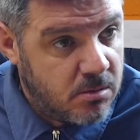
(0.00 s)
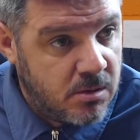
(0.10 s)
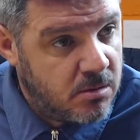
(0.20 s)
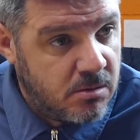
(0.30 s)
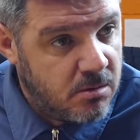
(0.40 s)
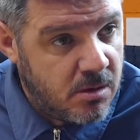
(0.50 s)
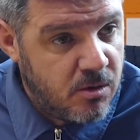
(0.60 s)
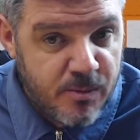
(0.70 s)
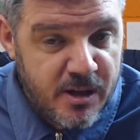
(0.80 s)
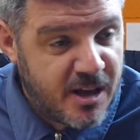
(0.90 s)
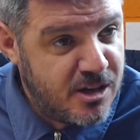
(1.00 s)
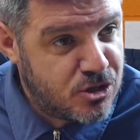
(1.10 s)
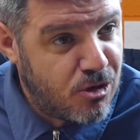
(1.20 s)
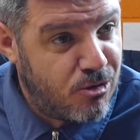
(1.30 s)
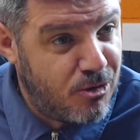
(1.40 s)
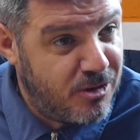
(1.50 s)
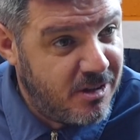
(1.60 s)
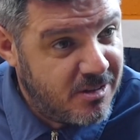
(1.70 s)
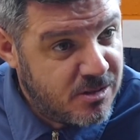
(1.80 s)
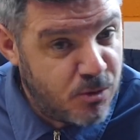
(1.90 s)
And the only way you get your stock high is
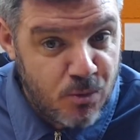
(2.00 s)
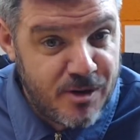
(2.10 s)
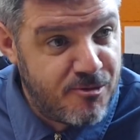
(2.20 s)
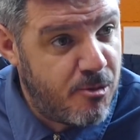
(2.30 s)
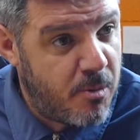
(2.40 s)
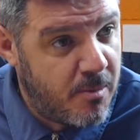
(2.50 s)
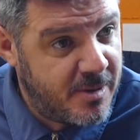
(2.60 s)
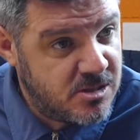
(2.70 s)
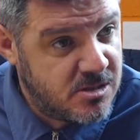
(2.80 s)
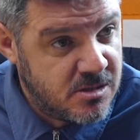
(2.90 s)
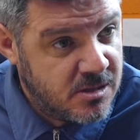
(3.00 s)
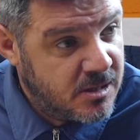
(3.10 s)
by winning football matches.